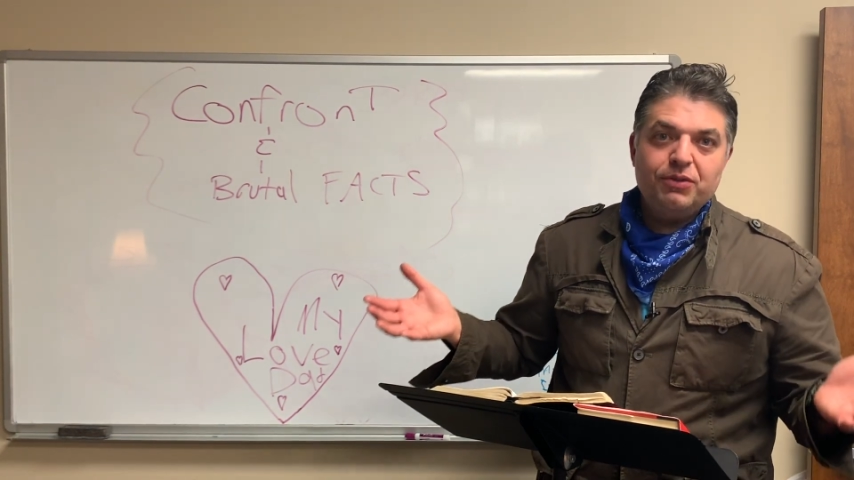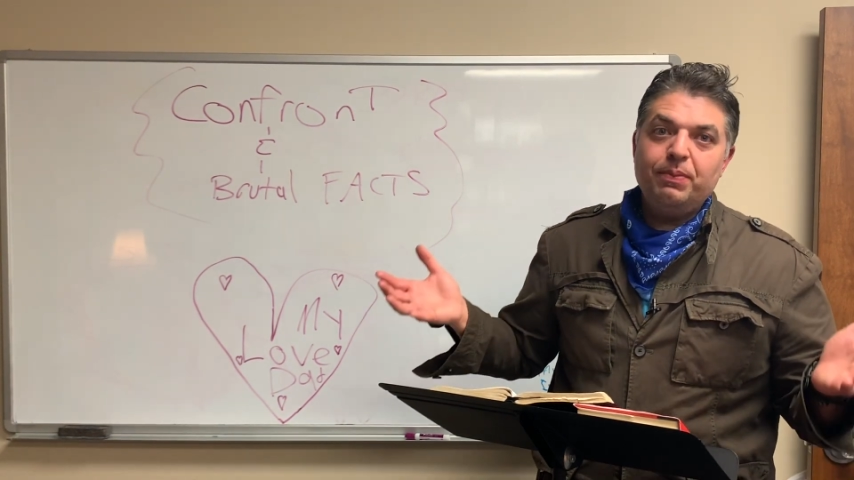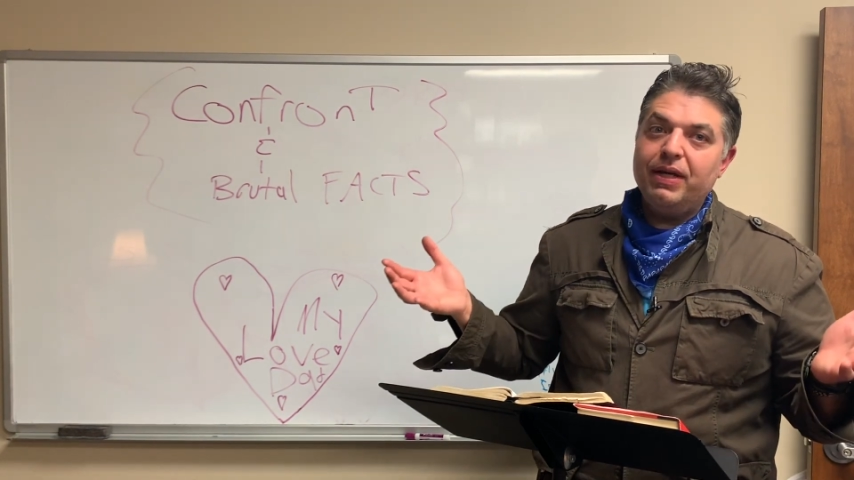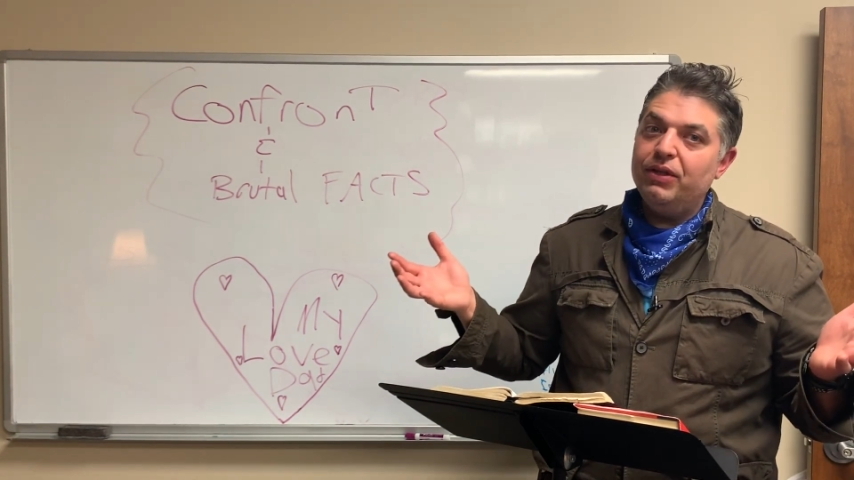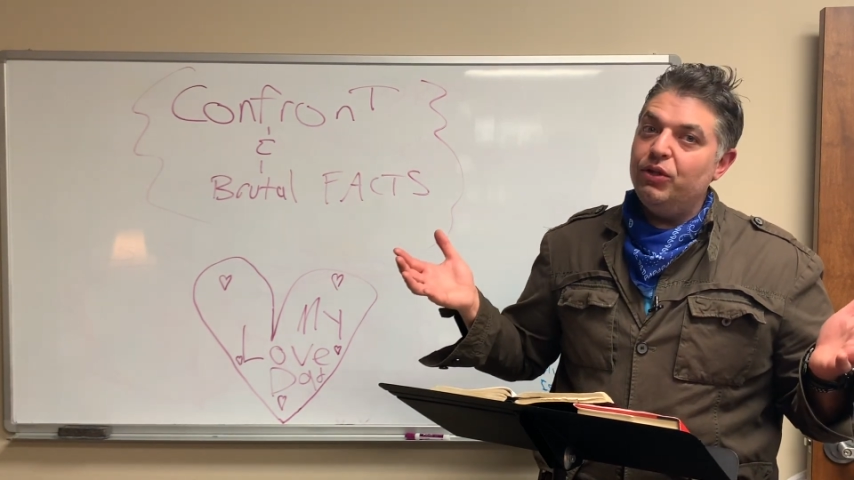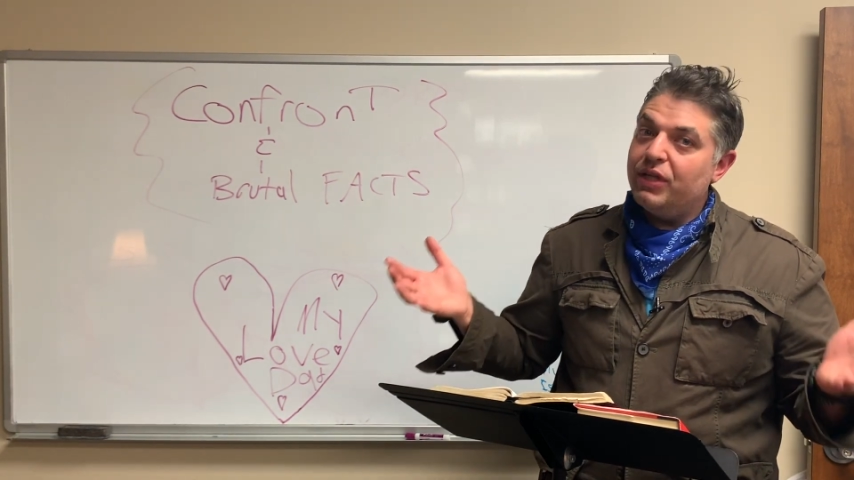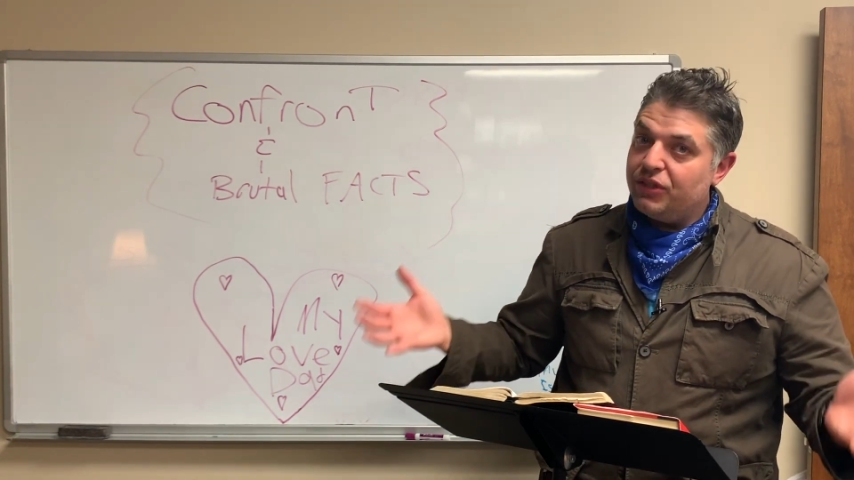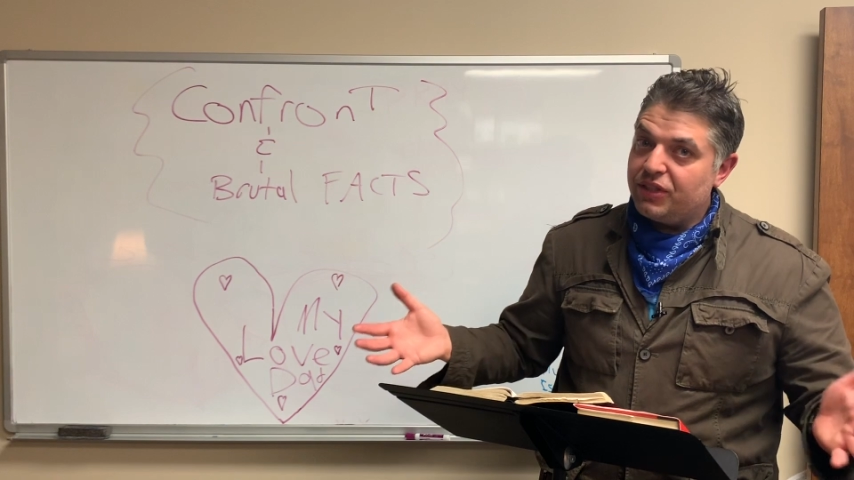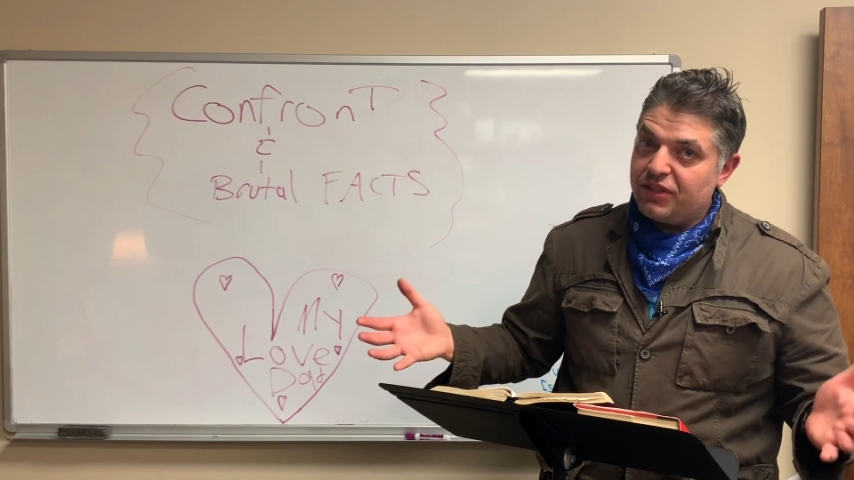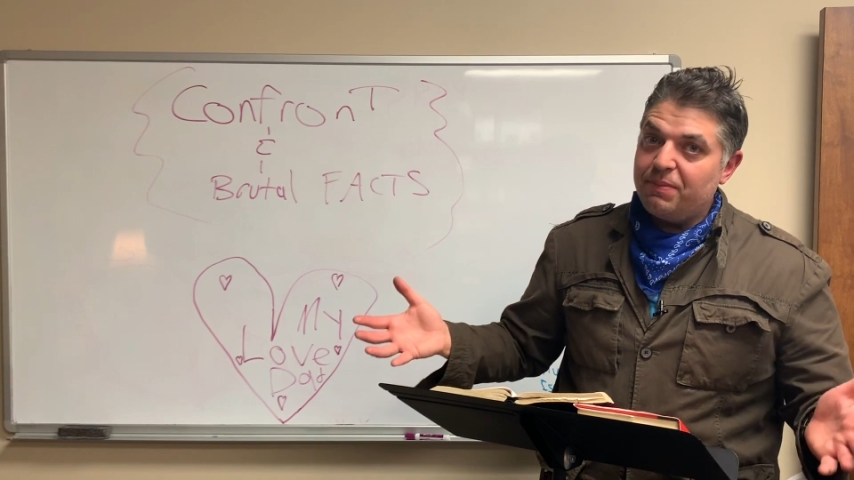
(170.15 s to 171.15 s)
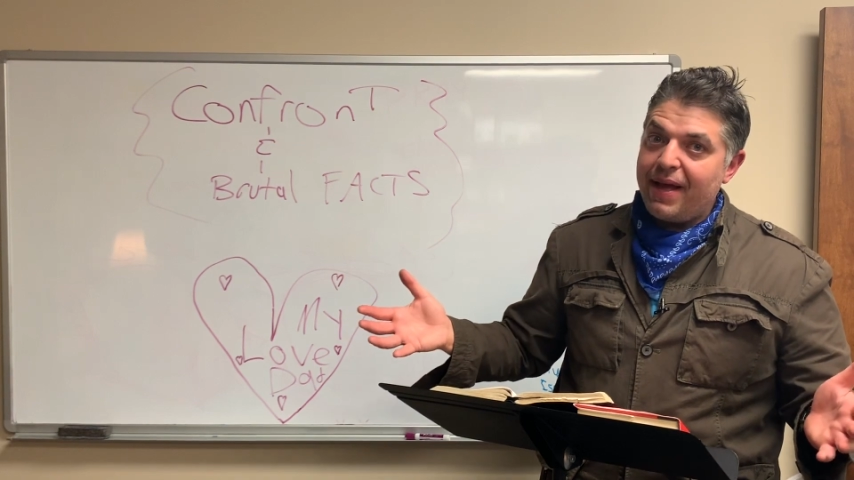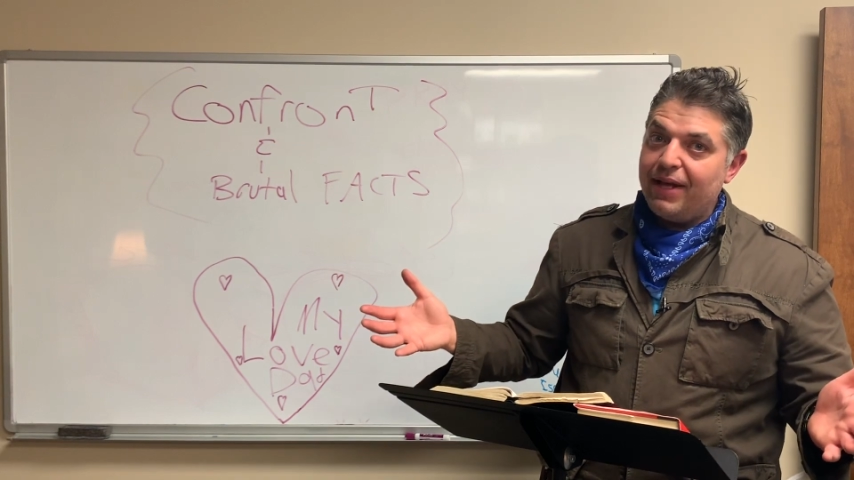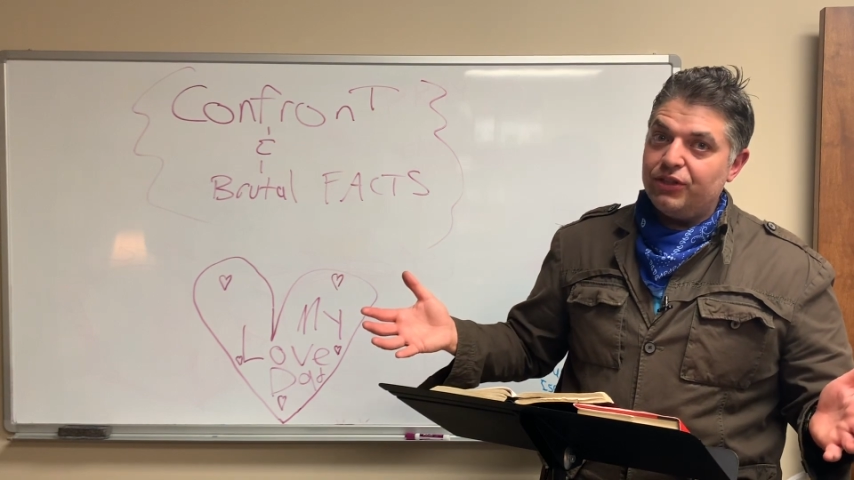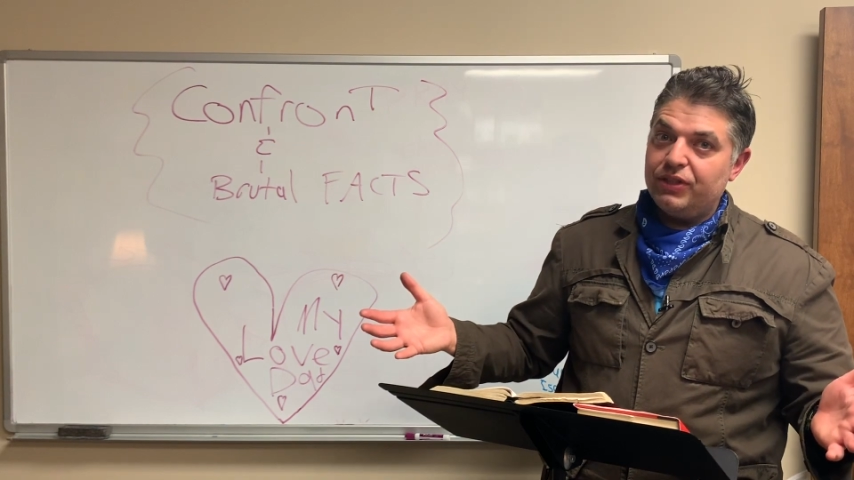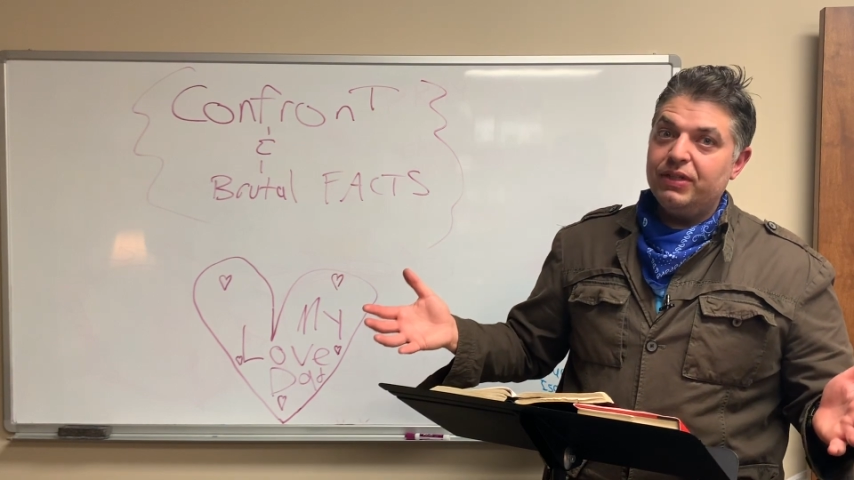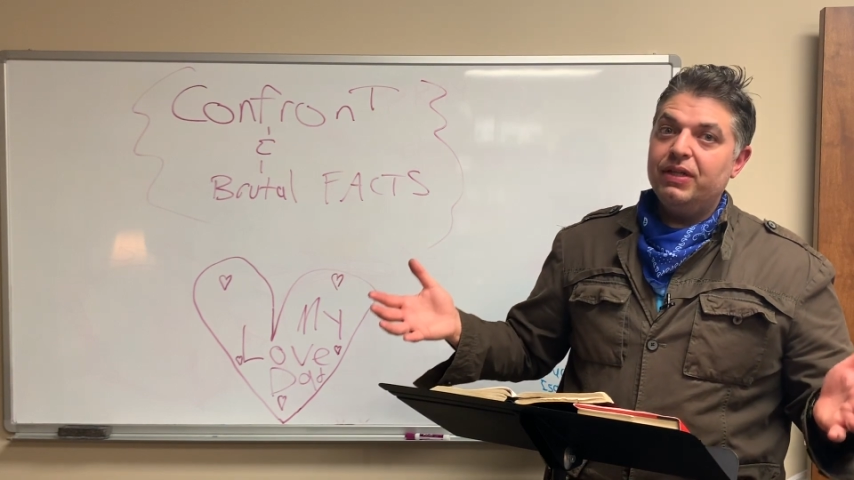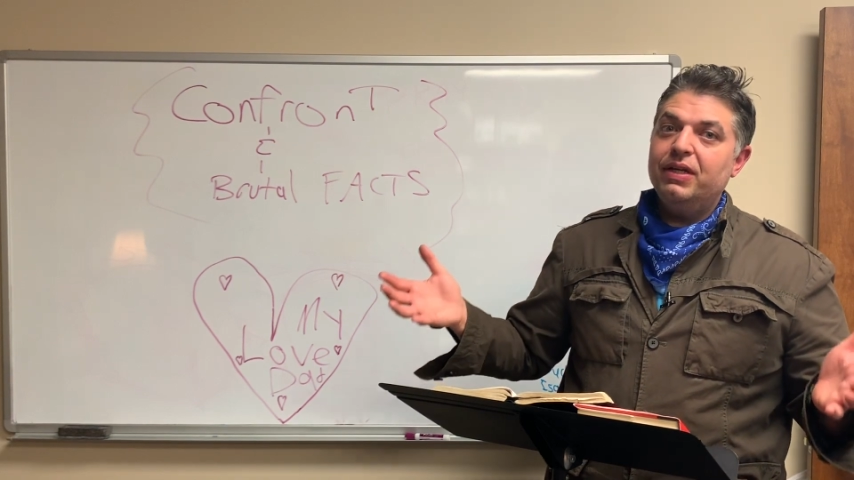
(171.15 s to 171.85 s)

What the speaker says: but you can just imagine